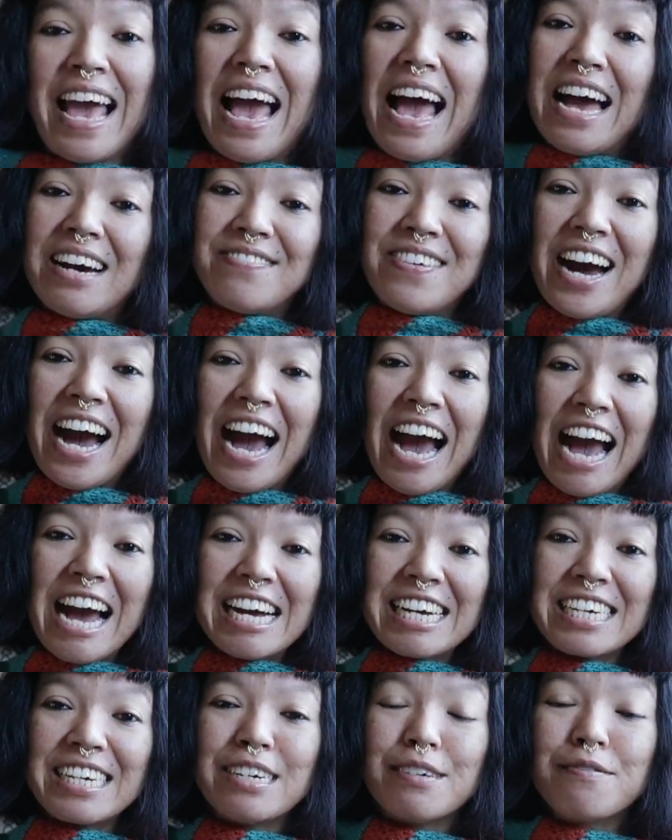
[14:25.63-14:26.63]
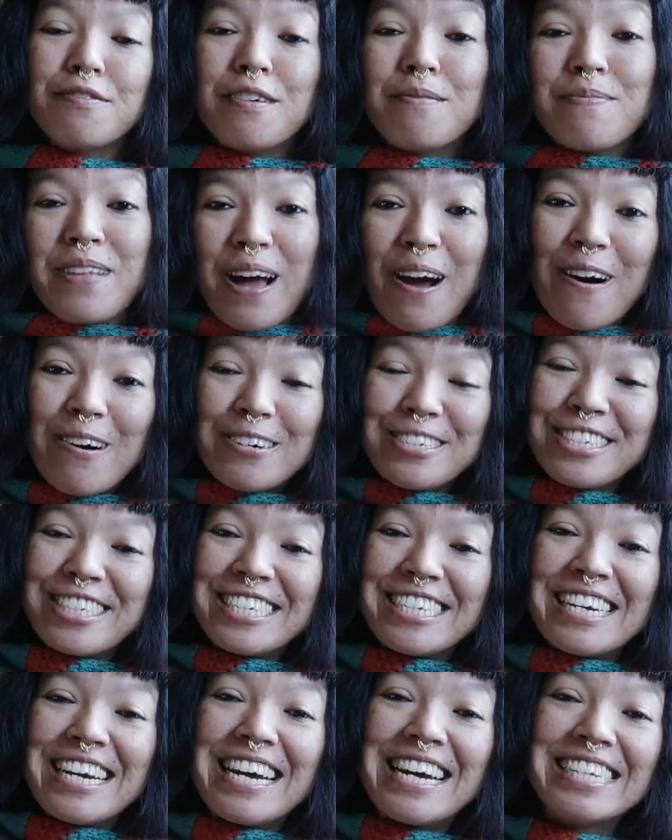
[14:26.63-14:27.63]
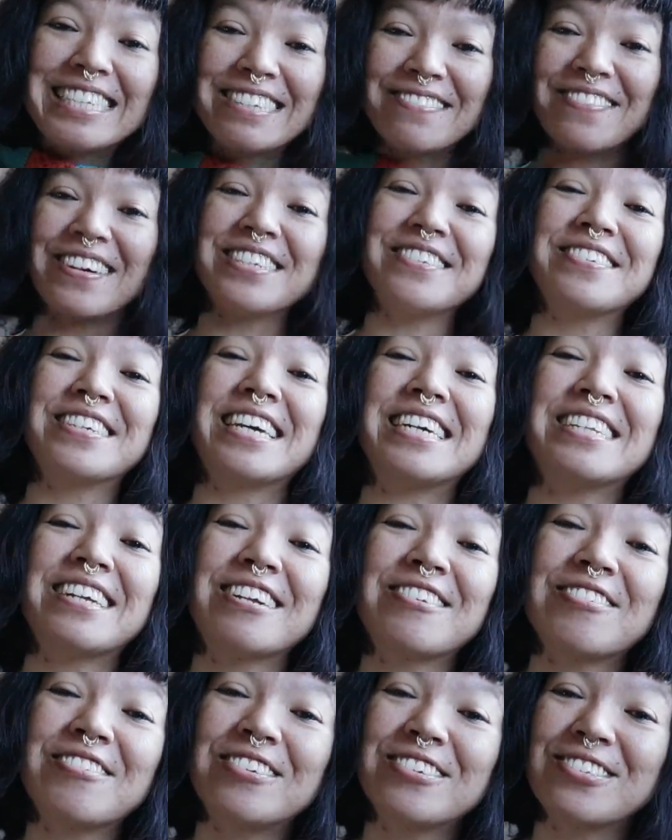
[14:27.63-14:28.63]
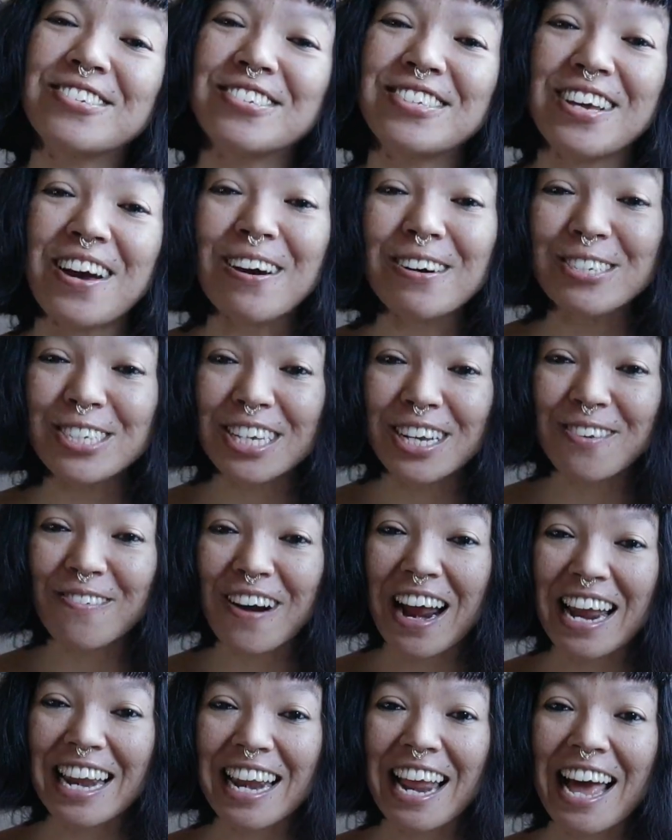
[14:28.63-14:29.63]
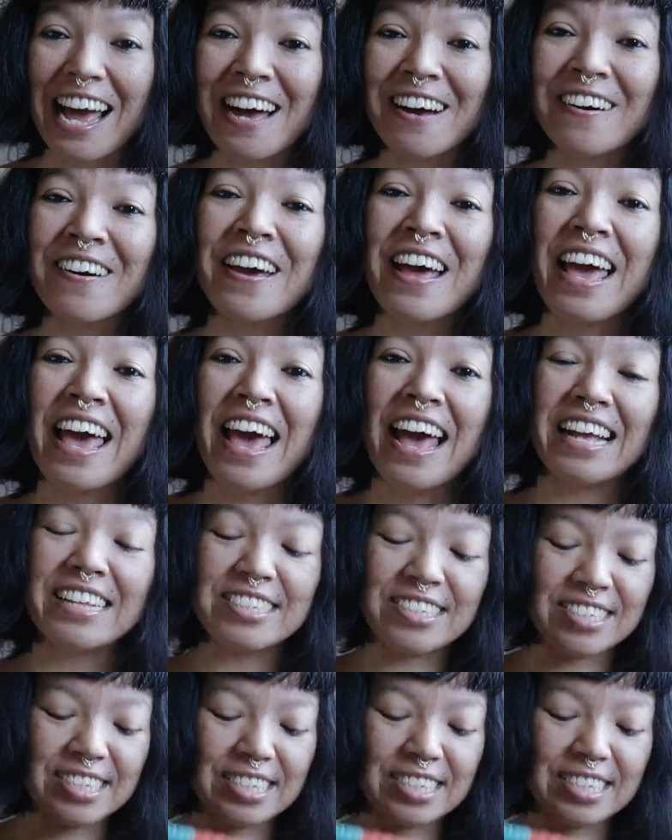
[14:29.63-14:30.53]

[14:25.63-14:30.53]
have a hug from the ocean when you cannot go to the ocean right now, and